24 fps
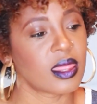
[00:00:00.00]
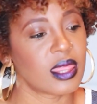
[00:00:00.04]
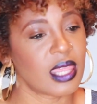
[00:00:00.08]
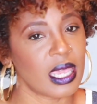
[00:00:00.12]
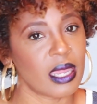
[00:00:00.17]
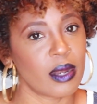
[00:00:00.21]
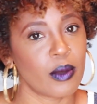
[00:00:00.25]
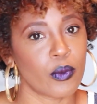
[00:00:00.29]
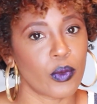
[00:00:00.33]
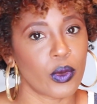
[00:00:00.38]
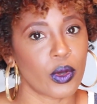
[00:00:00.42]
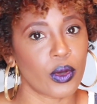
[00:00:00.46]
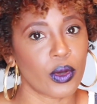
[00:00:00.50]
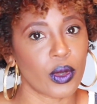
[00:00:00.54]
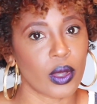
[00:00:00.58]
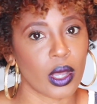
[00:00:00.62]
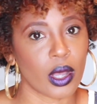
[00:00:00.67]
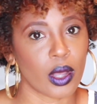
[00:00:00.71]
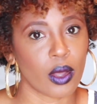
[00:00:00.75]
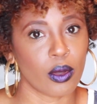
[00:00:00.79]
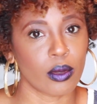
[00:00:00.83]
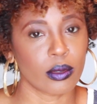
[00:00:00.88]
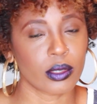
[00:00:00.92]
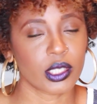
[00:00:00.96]
then we'll
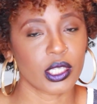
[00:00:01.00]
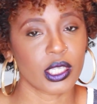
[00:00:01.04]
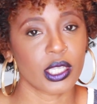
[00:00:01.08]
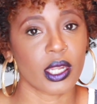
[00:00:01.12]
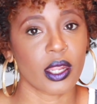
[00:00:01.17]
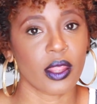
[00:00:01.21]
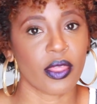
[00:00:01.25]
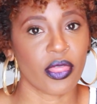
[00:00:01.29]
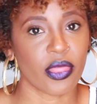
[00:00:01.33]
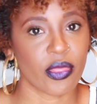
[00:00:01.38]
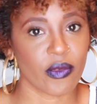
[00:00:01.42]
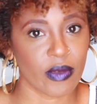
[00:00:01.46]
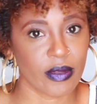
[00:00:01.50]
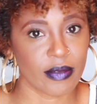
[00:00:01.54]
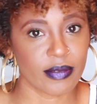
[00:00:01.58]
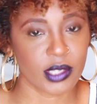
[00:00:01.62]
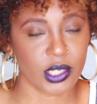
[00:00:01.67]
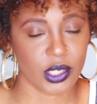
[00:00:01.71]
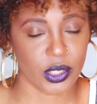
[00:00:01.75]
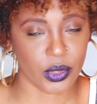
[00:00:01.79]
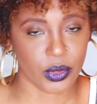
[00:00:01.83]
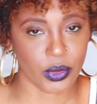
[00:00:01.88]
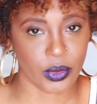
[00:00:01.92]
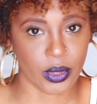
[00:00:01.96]
go to the thrift
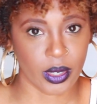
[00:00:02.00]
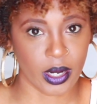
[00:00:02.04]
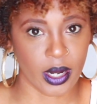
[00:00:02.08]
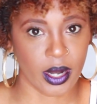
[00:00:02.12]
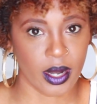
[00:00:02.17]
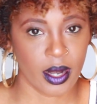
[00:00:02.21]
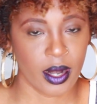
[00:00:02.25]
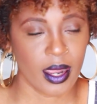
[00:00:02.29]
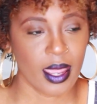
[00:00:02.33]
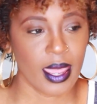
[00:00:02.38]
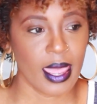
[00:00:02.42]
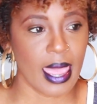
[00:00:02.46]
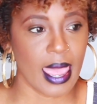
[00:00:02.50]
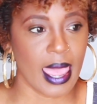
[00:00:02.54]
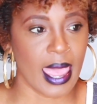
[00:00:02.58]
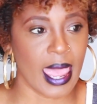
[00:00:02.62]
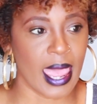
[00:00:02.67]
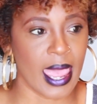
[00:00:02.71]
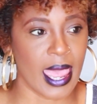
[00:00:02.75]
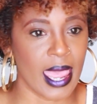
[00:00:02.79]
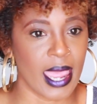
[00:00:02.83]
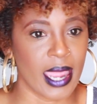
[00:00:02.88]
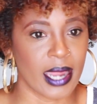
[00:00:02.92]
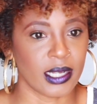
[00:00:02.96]
store
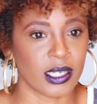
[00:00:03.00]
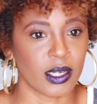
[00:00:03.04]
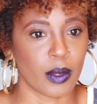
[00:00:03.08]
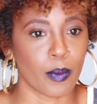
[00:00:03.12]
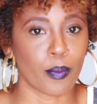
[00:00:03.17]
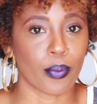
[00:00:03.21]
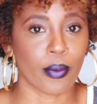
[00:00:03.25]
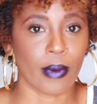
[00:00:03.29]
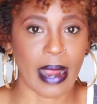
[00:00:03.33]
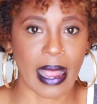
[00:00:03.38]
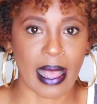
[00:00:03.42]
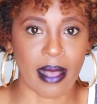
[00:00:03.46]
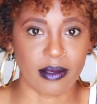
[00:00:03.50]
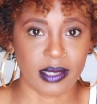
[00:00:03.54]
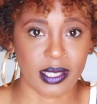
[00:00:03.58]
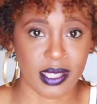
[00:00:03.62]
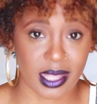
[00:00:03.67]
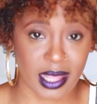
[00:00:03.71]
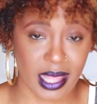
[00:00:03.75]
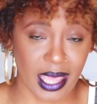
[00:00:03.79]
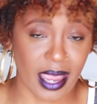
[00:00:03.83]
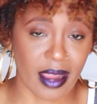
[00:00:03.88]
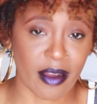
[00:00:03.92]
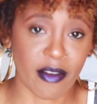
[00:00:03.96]
and
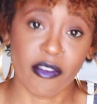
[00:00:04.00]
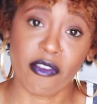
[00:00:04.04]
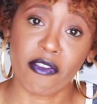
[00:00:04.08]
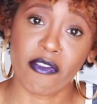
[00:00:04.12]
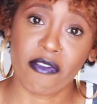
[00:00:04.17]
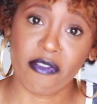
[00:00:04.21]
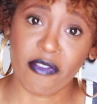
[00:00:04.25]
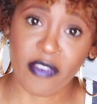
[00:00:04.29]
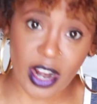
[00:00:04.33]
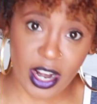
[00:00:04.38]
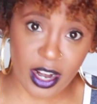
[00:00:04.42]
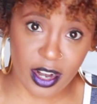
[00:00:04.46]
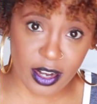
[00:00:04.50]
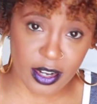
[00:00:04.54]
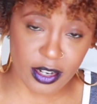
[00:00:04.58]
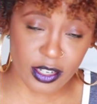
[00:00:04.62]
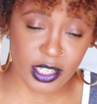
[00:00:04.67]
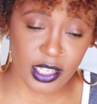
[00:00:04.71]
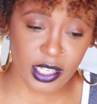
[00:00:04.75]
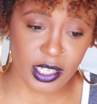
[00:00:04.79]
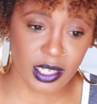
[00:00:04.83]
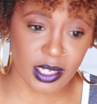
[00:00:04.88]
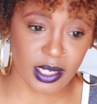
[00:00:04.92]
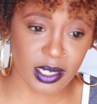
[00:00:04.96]
browse there
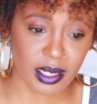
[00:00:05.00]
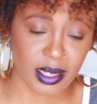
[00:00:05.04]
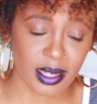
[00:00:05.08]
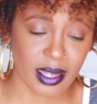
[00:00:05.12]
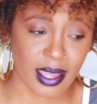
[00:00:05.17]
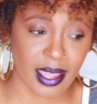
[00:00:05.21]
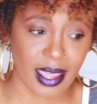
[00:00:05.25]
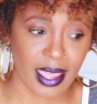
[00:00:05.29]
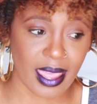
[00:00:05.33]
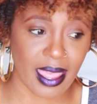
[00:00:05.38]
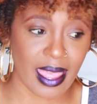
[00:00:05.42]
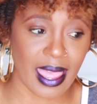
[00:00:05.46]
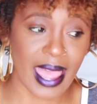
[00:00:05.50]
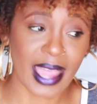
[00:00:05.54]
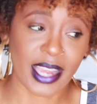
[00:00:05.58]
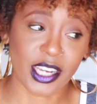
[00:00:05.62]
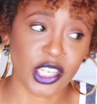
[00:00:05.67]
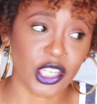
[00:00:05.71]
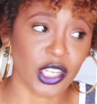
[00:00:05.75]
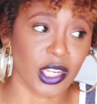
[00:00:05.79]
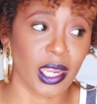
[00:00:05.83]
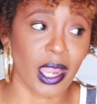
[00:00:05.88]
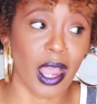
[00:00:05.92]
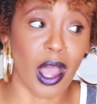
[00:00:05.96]
first,
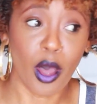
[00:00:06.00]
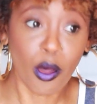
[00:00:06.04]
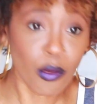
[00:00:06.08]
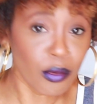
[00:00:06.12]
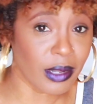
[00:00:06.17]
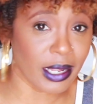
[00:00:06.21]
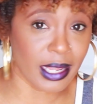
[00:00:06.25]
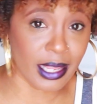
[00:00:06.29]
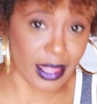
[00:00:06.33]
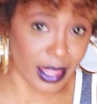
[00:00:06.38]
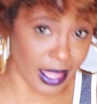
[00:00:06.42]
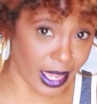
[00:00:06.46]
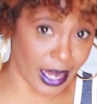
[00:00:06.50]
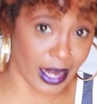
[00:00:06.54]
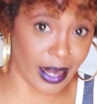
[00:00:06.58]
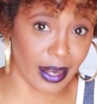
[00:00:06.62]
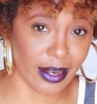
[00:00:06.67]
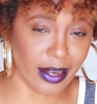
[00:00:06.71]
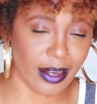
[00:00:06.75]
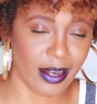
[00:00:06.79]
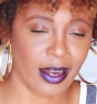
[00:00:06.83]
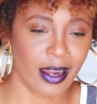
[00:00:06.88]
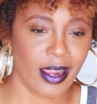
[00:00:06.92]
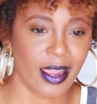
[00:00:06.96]
actually only
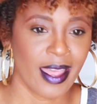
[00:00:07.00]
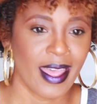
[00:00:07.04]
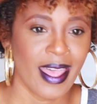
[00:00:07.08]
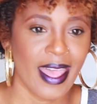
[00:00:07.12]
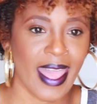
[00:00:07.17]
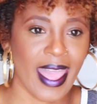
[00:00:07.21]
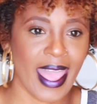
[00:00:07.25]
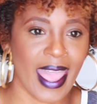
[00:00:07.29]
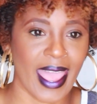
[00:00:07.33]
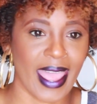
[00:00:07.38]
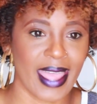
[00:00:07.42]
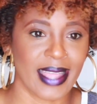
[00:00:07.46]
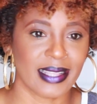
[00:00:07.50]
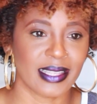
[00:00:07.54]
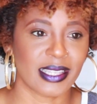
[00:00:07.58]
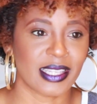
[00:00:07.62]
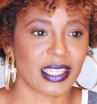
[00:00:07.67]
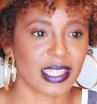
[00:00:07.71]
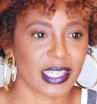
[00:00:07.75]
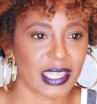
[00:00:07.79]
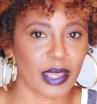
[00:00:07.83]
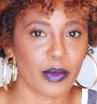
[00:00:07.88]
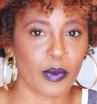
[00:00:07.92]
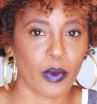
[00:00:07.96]
there, and
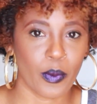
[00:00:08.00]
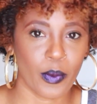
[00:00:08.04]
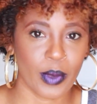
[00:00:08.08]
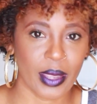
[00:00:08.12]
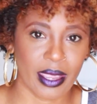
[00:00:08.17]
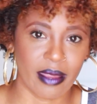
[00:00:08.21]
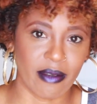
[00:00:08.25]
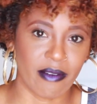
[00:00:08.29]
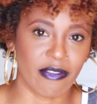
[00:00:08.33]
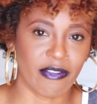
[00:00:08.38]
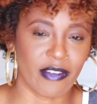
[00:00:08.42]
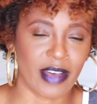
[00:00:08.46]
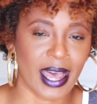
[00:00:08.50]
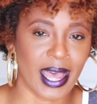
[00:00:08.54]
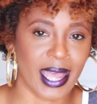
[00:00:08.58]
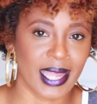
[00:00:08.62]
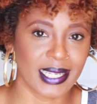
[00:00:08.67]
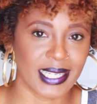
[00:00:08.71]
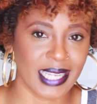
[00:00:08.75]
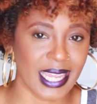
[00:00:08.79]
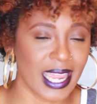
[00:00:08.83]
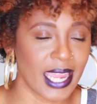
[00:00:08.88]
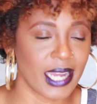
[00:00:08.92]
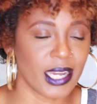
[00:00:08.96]
see what we can
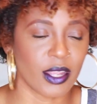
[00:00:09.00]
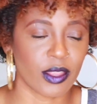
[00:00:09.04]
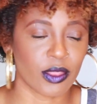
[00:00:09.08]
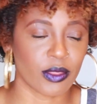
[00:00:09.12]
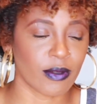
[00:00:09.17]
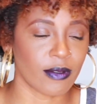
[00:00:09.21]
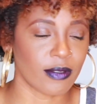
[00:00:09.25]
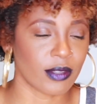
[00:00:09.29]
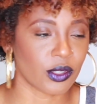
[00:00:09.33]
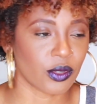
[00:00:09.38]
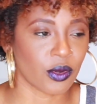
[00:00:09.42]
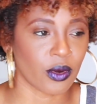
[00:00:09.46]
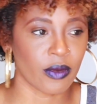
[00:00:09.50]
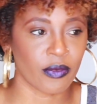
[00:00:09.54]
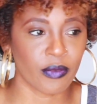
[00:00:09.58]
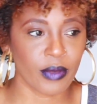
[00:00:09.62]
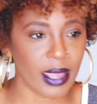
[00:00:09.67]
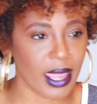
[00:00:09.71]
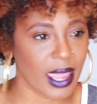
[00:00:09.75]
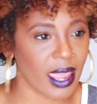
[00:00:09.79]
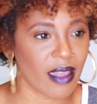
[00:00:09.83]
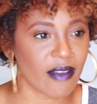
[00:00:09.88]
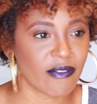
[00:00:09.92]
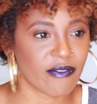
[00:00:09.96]
find in the thrift store. If
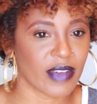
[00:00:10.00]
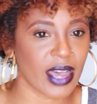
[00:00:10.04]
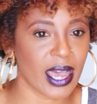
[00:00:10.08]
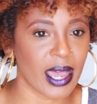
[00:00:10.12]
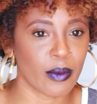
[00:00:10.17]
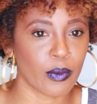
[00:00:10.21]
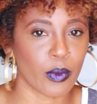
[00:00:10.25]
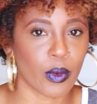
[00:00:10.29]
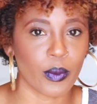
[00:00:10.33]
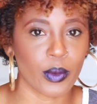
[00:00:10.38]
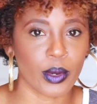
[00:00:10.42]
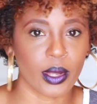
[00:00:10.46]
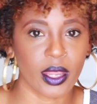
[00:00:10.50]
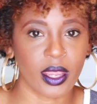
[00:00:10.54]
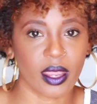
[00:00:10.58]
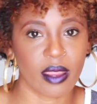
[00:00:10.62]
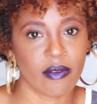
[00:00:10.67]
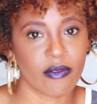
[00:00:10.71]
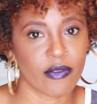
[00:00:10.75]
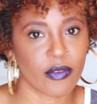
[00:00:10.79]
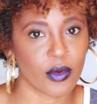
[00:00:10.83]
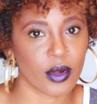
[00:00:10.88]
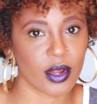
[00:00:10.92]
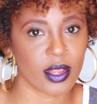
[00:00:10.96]
we can't find what we're
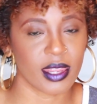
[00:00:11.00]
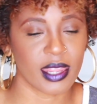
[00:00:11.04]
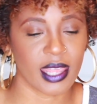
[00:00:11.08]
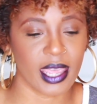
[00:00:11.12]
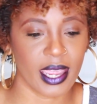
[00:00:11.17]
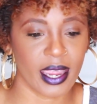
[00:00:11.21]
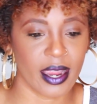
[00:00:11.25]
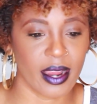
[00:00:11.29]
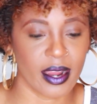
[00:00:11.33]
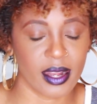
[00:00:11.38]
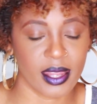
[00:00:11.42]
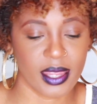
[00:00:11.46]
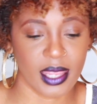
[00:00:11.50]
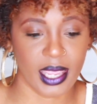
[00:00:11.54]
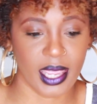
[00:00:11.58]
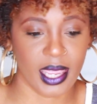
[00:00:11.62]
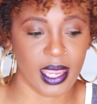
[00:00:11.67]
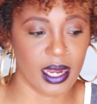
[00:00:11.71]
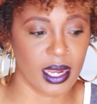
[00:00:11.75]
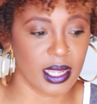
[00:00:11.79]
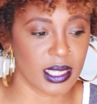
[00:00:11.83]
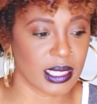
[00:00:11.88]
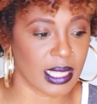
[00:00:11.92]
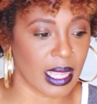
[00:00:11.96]
looking for there,
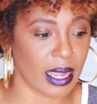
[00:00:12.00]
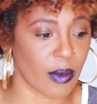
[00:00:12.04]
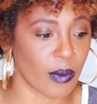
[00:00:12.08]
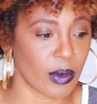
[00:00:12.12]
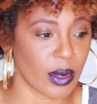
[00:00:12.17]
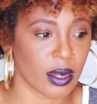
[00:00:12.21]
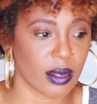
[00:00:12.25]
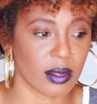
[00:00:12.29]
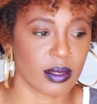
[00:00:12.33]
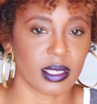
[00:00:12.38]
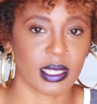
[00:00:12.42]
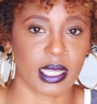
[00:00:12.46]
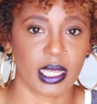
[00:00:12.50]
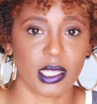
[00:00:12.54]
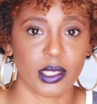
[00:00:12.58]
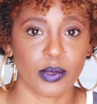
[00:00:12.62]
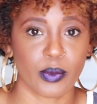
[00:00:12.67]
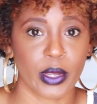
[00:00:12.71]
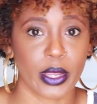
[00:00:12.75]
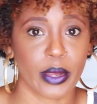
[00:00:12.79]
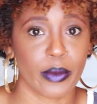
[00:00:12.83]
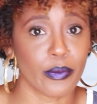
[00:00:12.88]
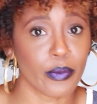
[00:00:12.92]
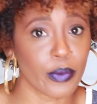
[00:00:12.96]
then it's like one of those things
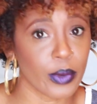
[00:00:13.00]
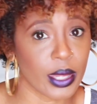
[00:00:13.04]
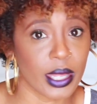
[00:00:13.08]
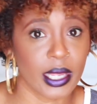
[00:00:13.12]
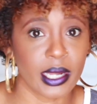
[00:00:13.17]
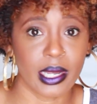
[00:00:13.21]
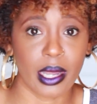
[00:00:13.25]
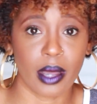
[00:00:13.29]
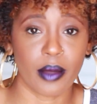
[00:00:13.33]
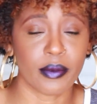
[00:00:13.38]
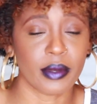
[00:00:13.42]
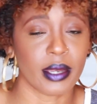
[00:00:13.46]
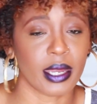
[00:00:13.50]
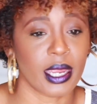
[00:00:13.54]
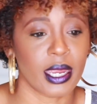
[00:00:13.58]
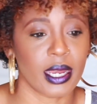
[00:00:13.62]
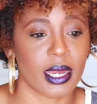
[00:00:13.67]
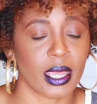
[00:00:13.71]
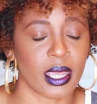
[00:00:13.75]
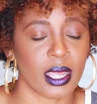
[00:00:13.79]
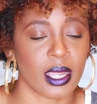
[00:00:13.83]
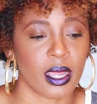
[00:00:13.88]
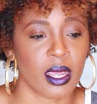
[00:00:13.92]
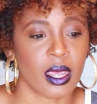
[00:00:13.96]
where you really don't
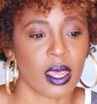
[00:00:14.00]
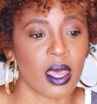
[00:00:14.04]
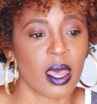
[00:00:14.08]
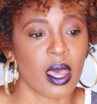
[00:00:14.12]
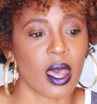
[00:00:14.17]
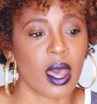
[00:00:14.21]
need it,